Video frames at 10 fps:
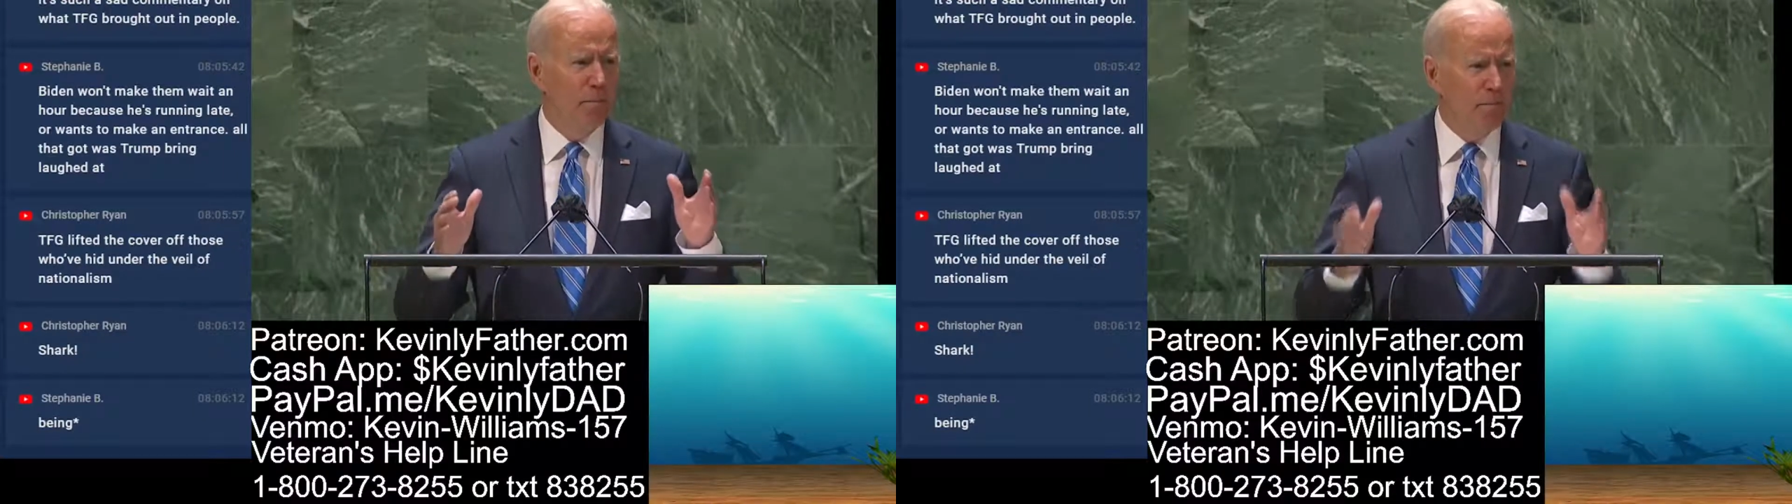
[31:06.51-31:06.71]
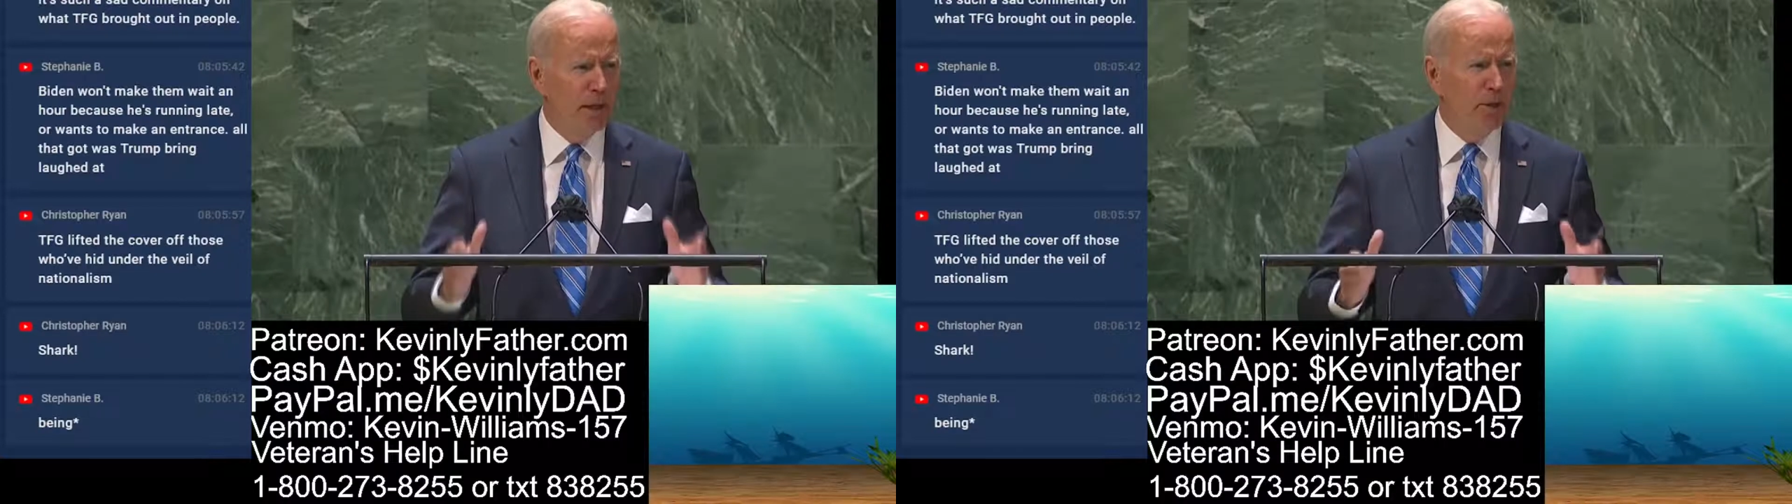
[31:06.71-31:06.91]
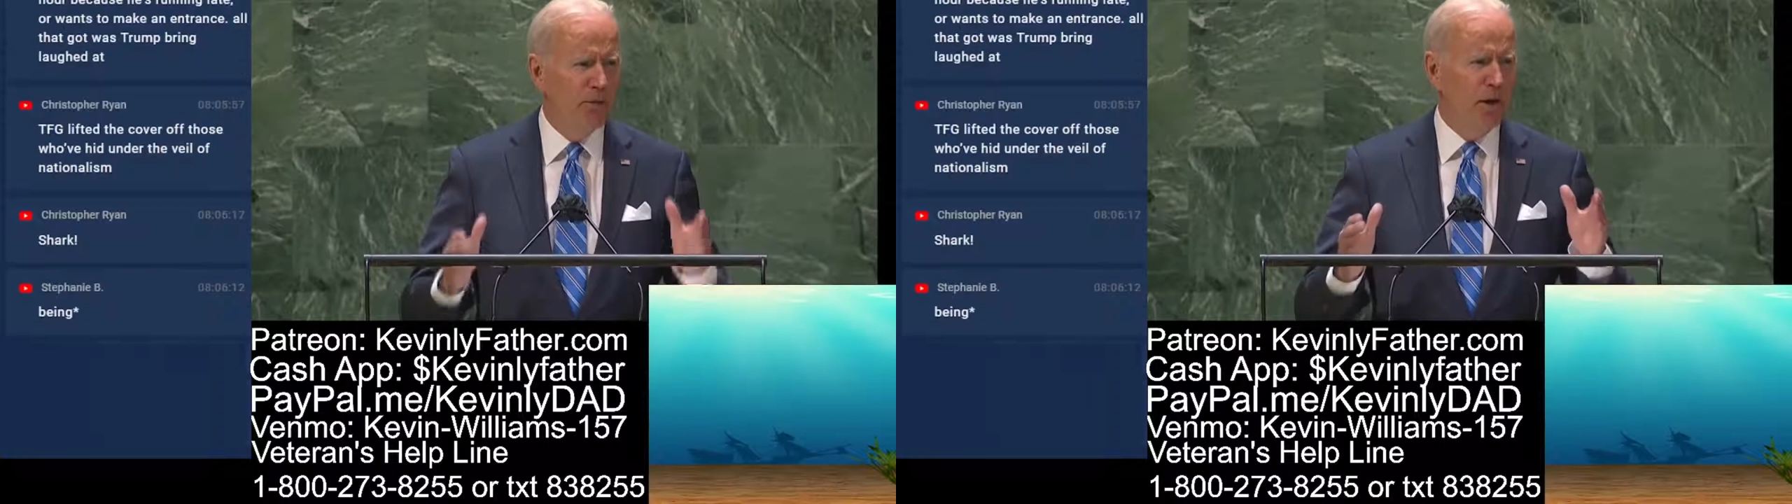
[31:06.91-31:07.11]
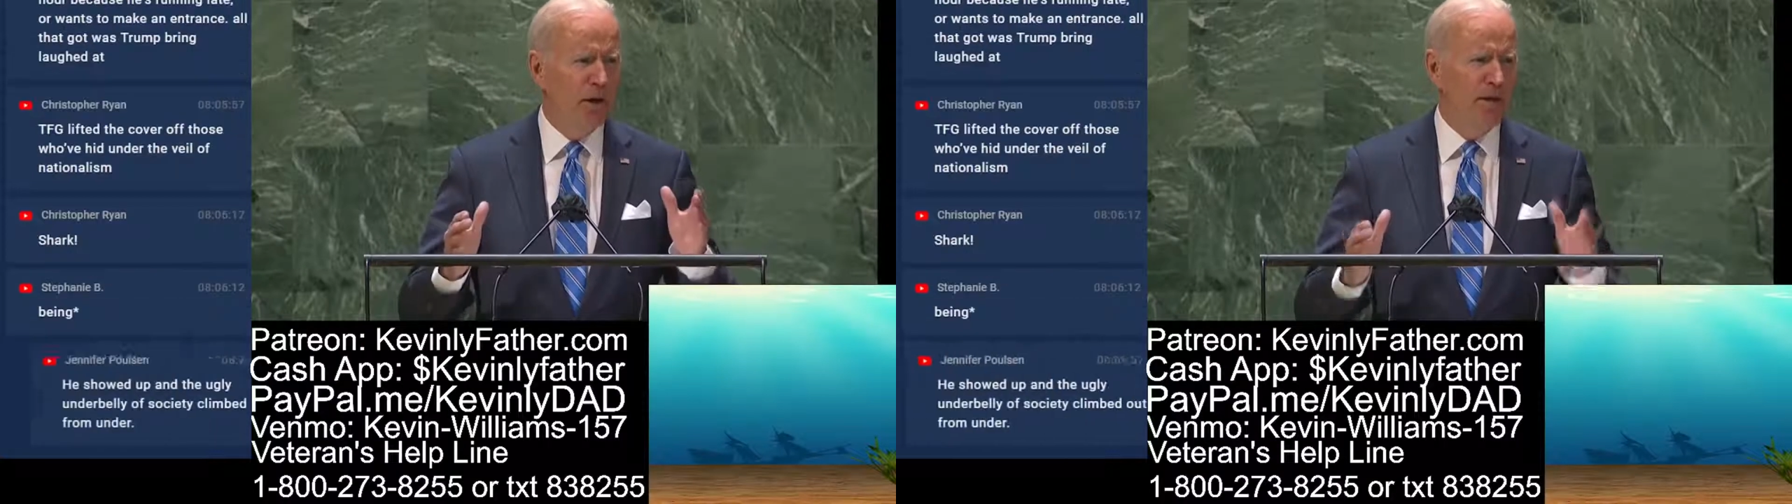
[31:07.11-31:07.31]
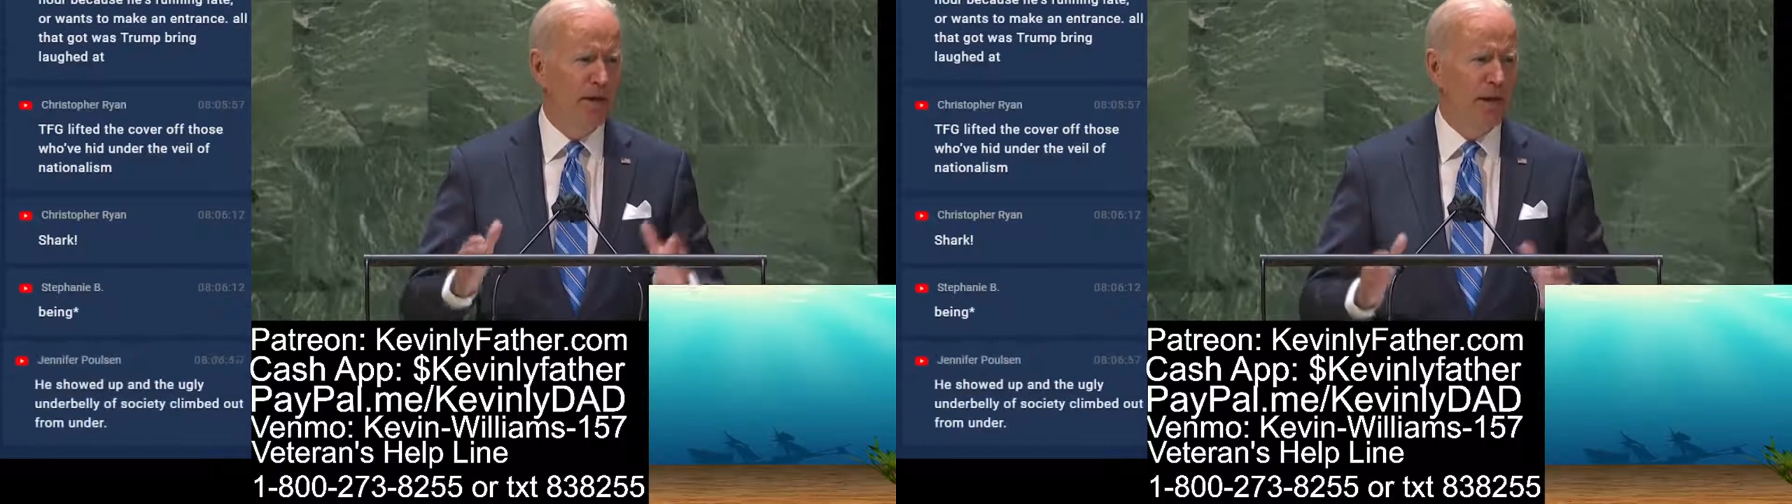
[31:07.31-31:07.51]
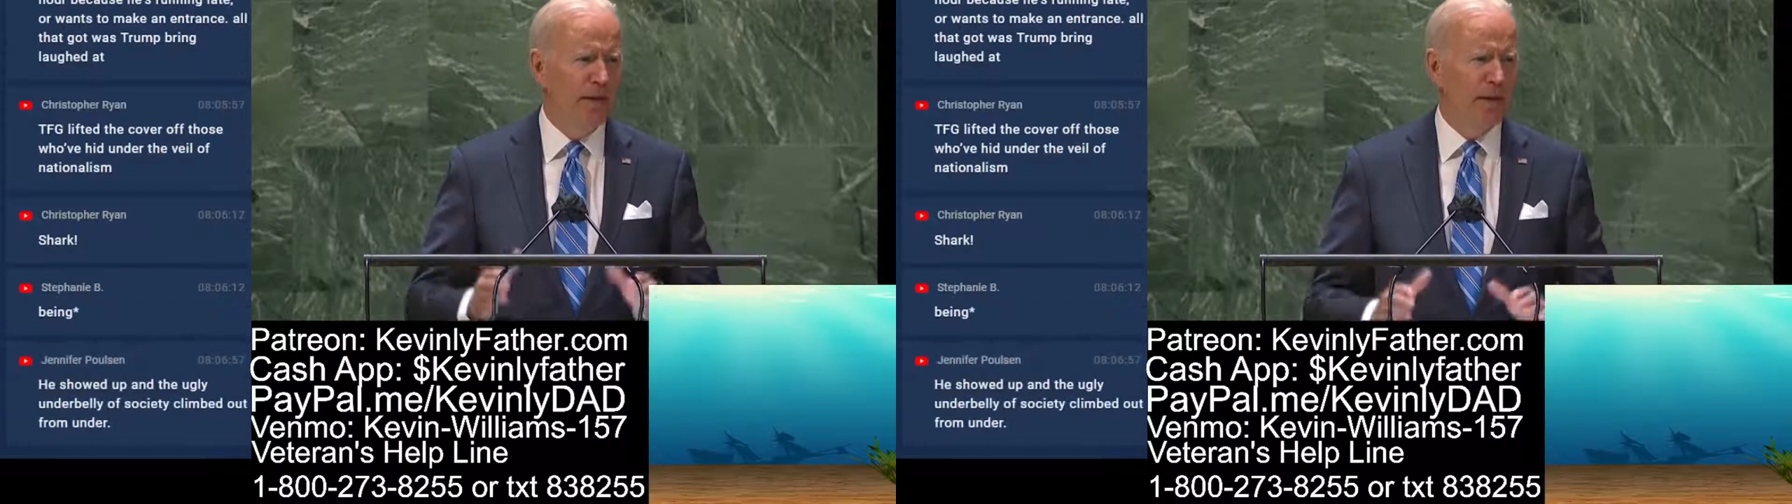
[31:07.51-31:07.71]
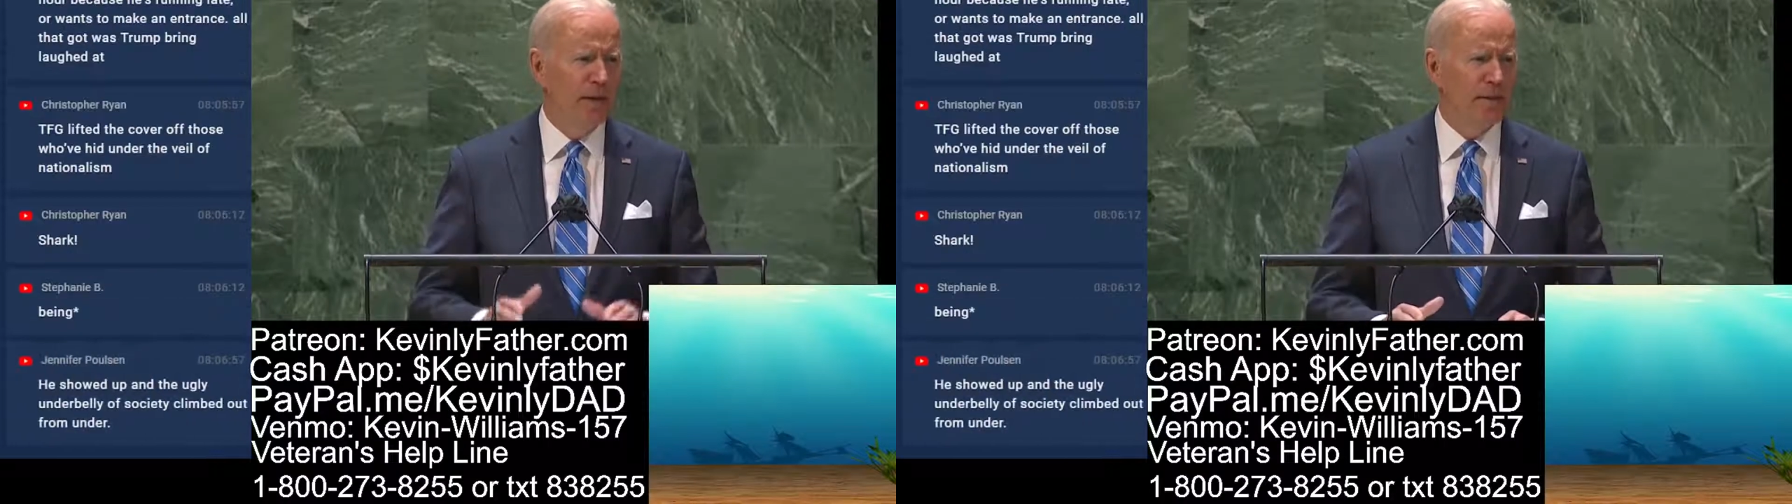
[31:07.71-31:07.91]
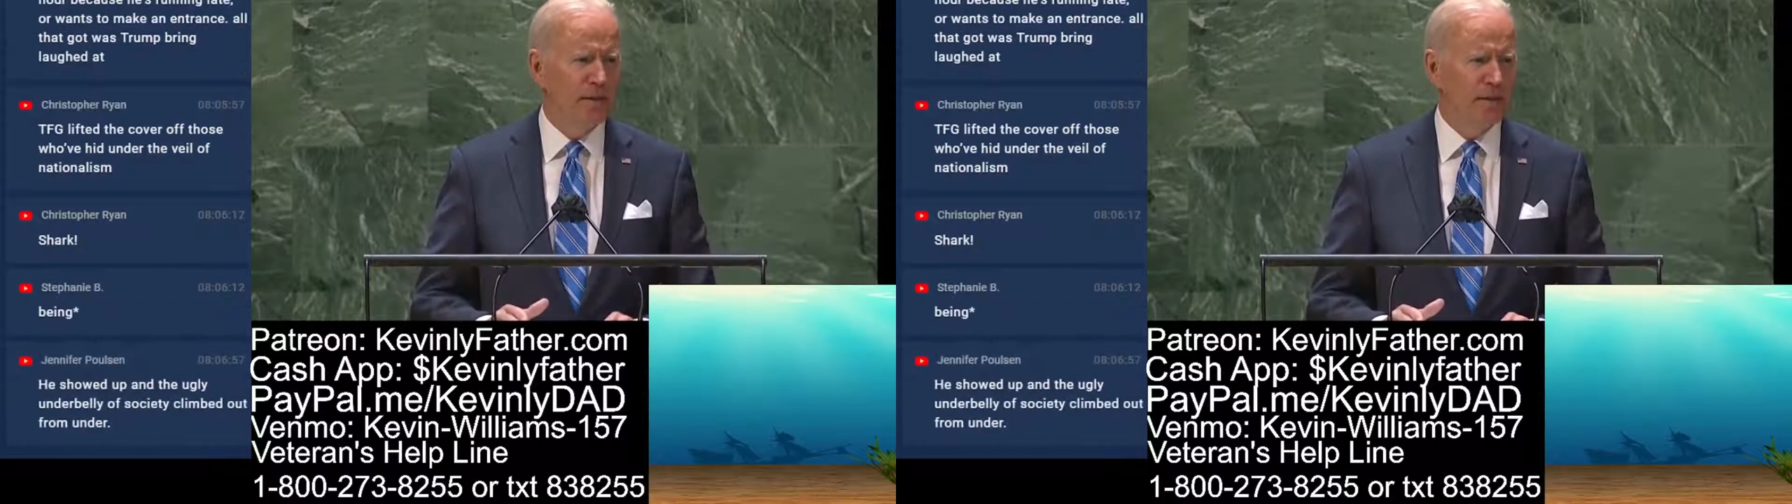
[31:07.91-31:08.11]
built our United
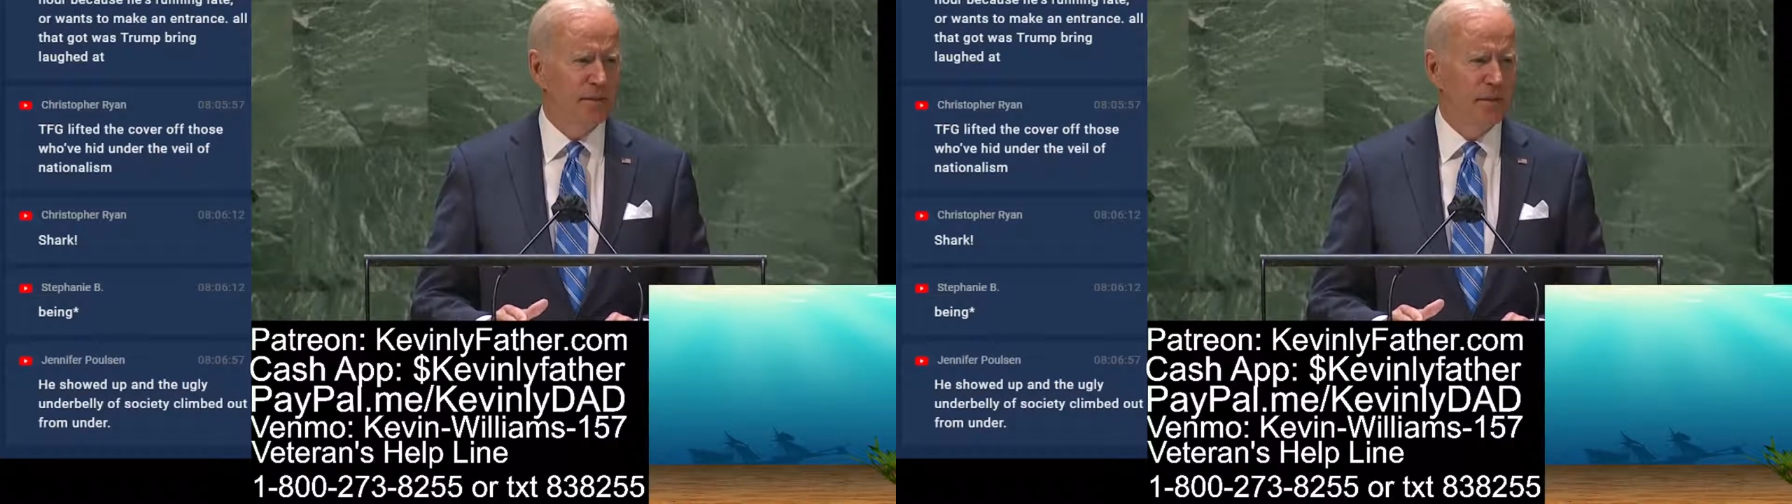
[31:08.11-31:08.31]
Nations,